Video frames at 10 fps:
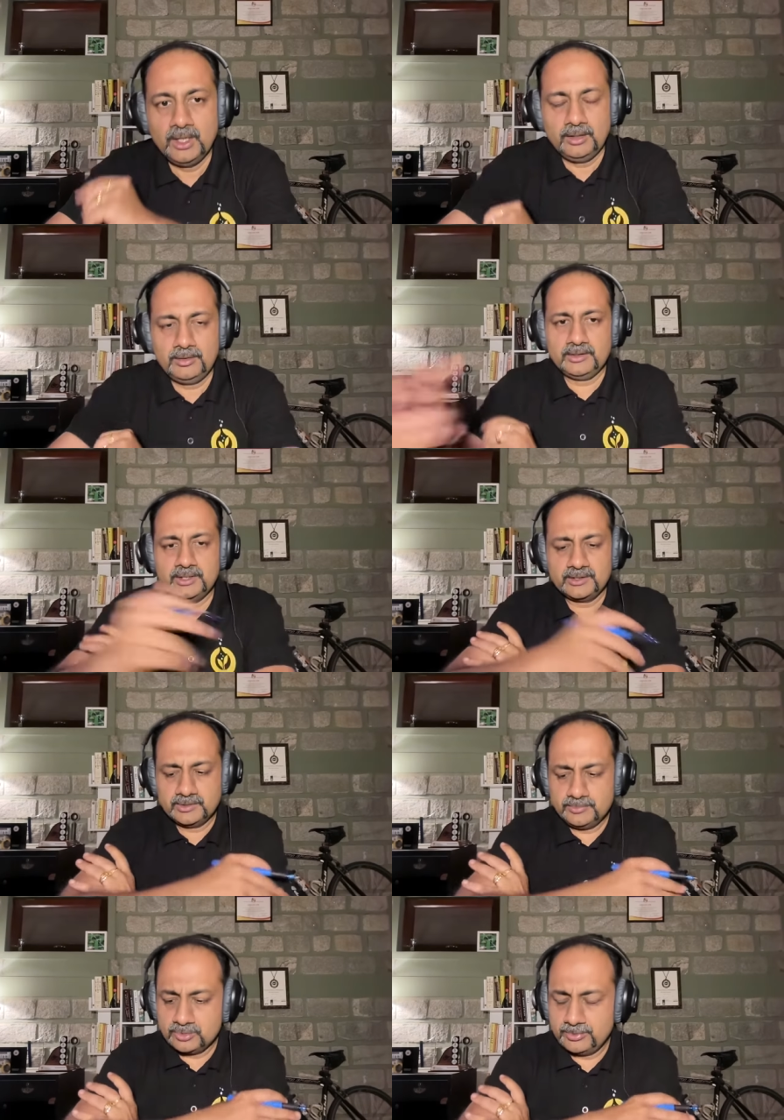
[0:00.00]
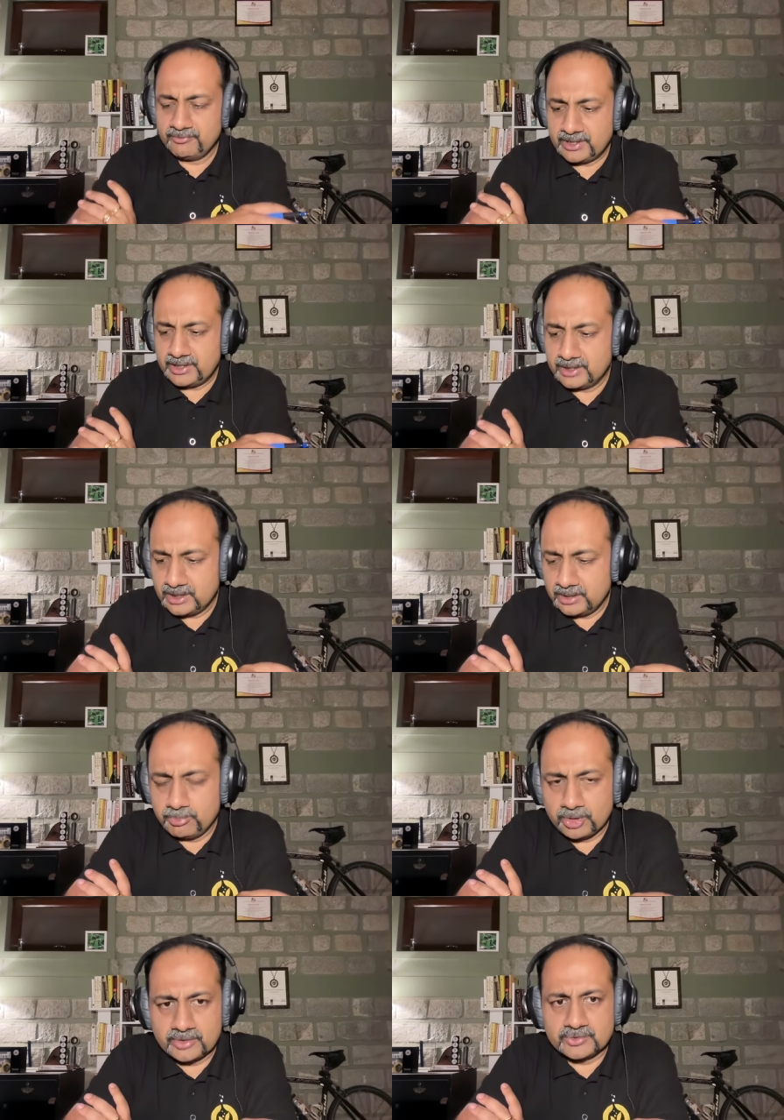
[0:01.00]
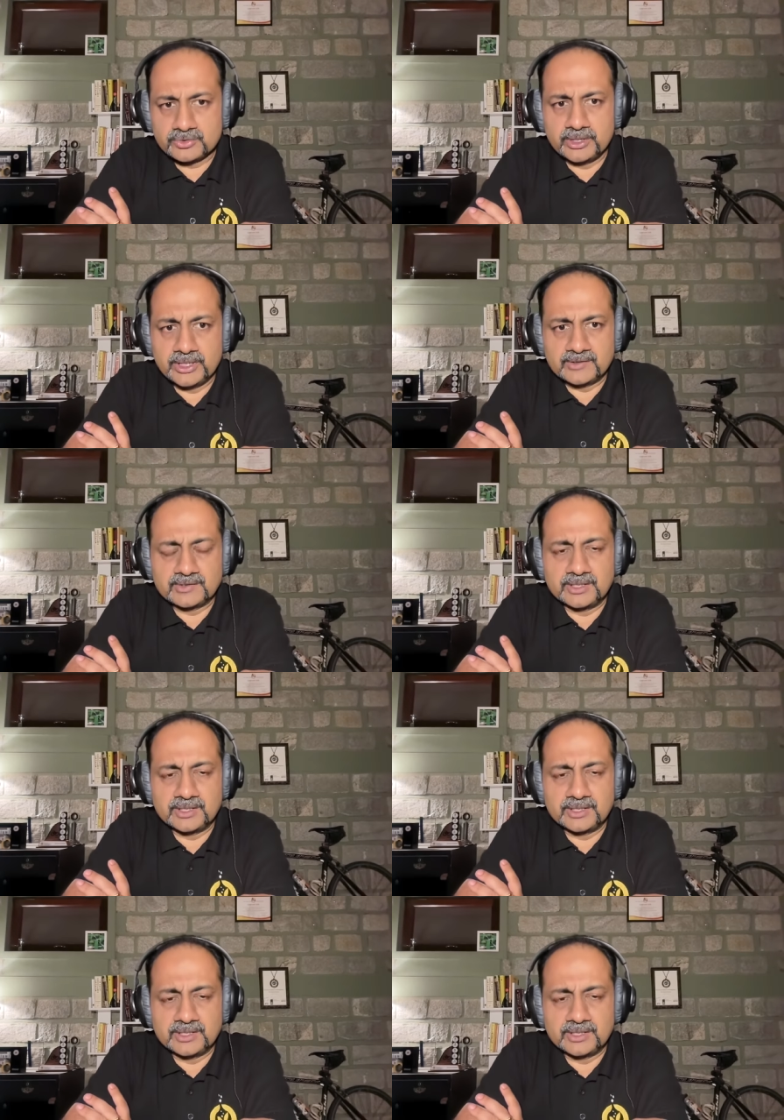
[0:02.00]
There seems to be very little importance to lakes.